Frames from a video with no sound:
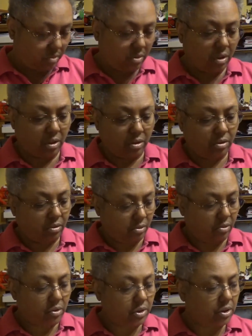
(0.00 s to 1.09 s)
and
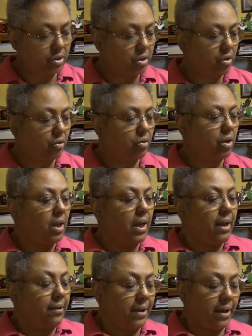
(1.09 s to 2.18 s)
cross stitch gold.
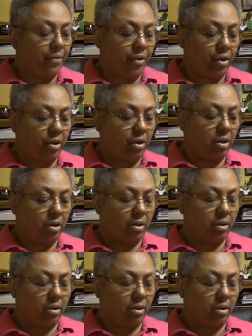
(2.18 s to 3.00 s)
Now there's